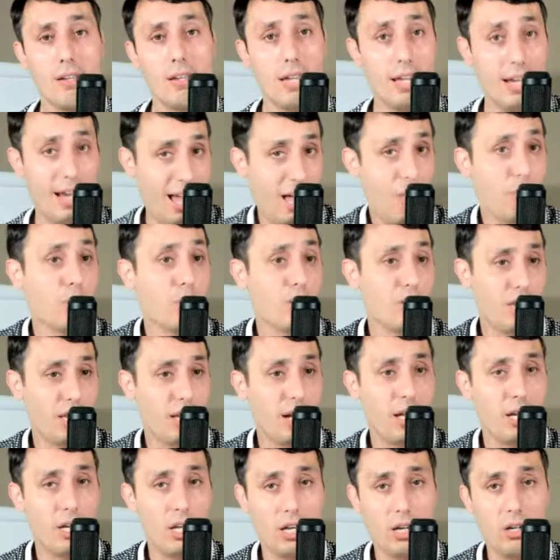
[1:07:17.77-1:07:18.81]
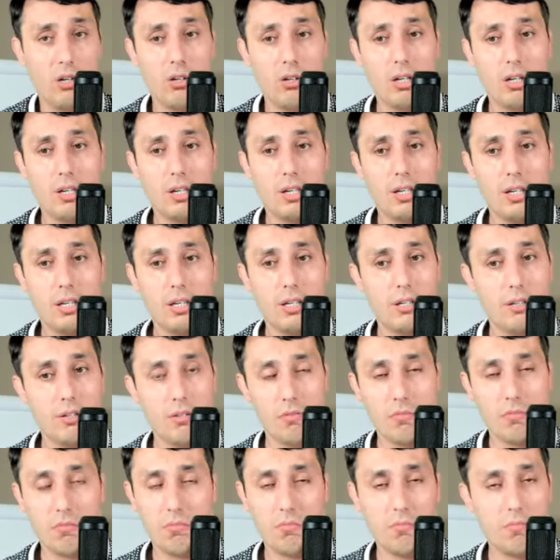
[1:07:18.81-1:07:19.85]
And I was there, I know, uh,
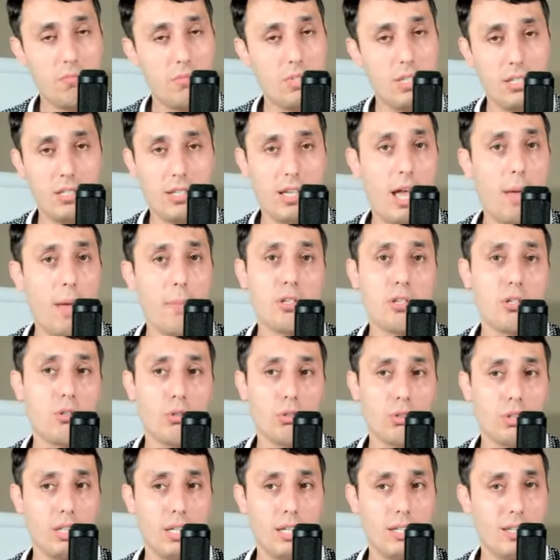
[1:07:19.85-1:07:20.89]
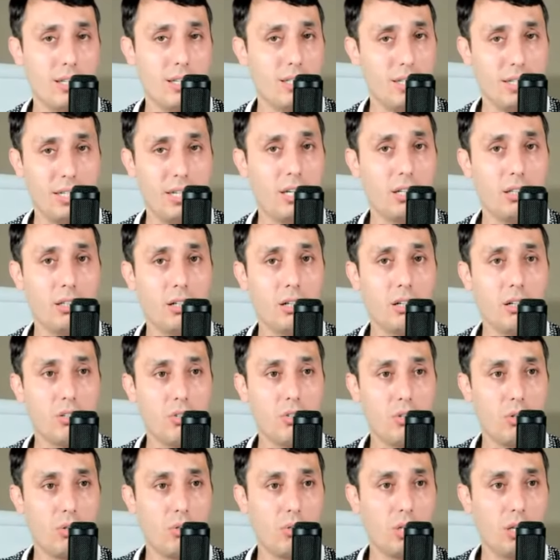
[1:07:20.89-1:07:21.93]
is absolutely is a killer.
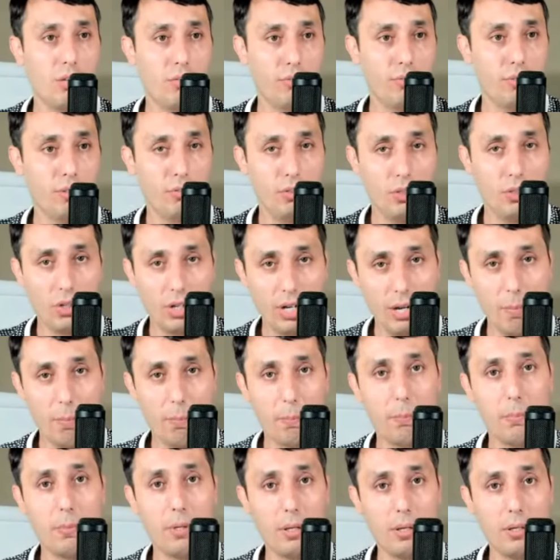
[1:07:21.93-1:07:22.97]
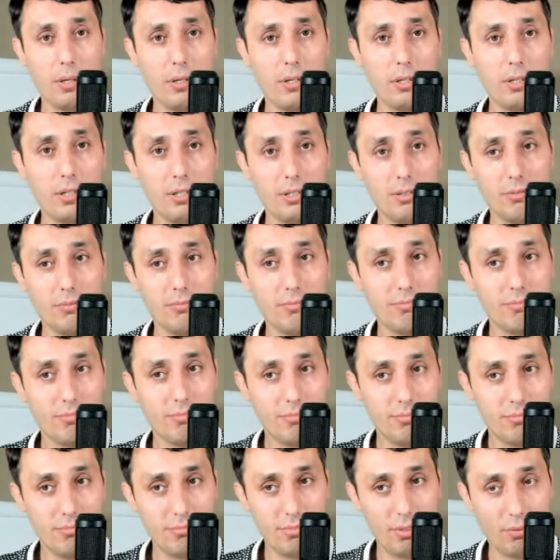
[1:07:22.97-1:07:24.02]
So if if you're an
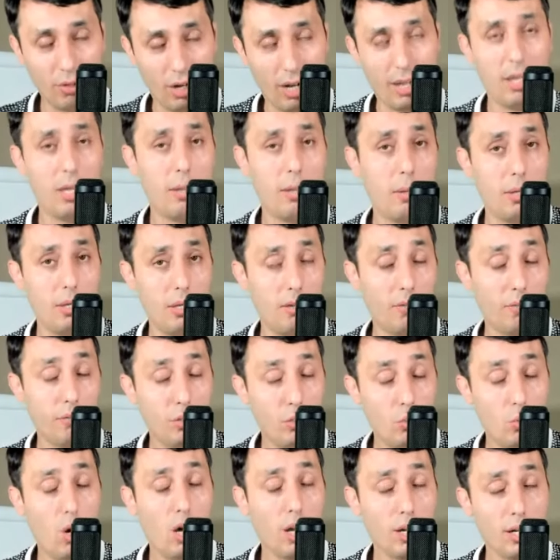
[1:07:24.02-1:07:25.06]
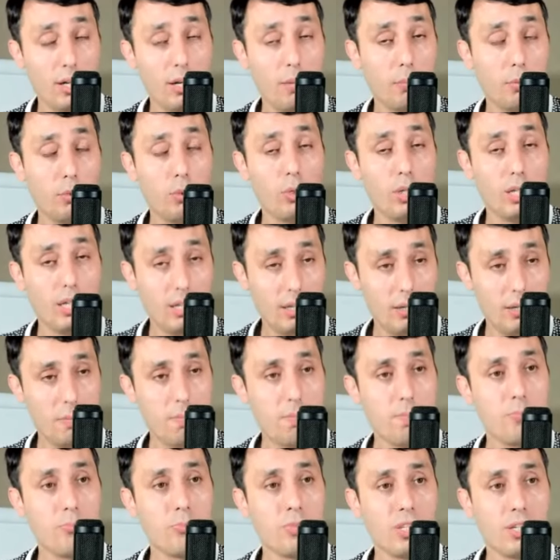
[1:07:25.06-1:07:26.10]
if I, if you are an employee
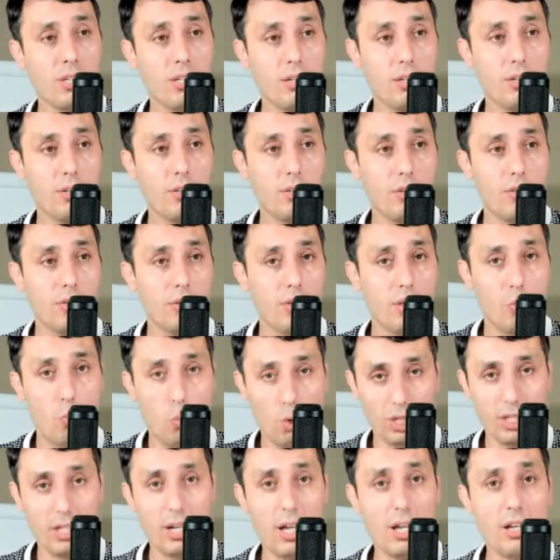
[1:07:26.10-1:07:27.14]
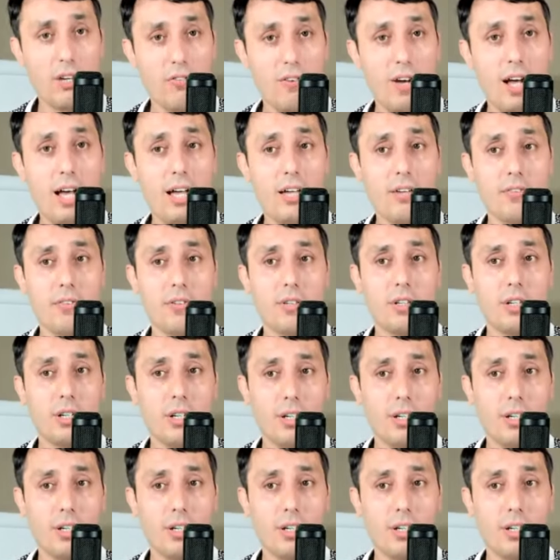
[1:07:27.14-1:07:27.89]
working nine to five,